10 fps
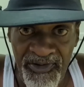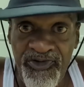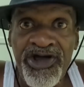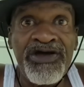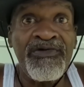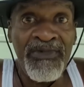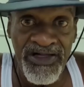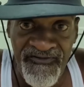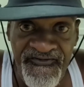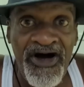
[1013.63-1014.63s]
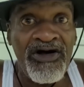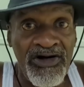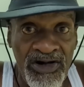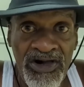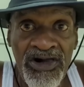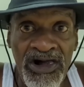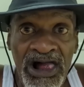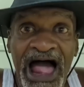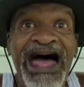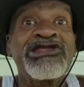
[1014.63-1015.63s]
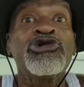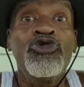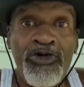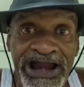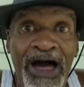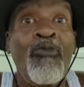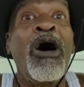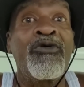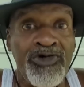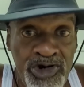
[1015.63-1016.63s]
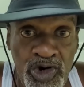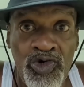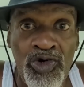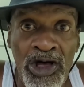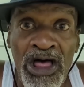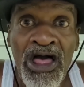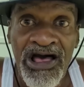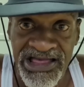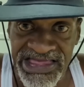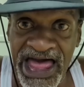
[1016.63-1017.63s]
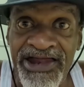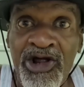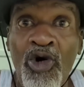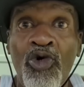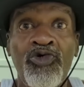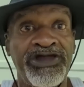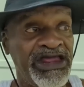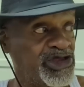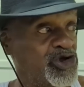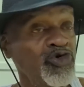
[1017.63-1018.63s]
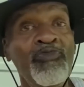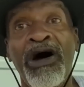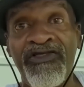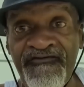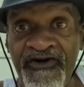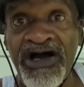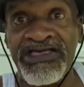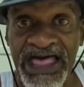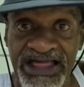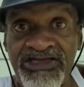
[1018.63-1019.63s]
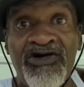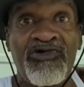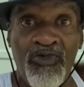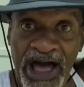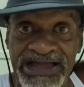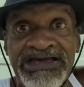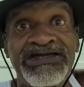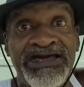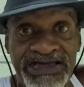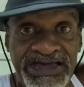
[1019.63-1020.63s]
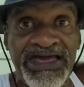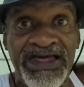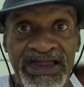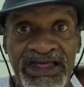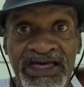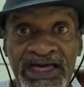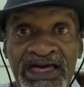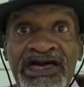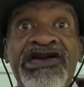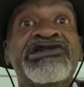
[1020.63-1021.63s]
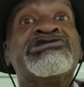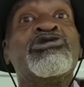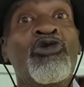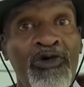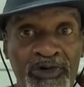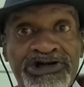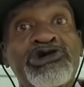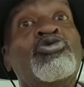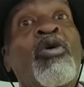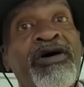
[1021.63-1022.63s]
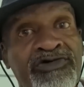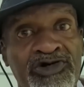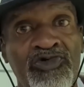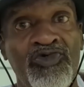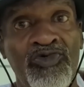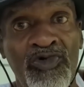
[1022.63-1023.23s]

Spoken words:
I'm a real motherfucker. I do what I want to do. Because I know that you motherfuckers out there watching this shit is doing what you want to do.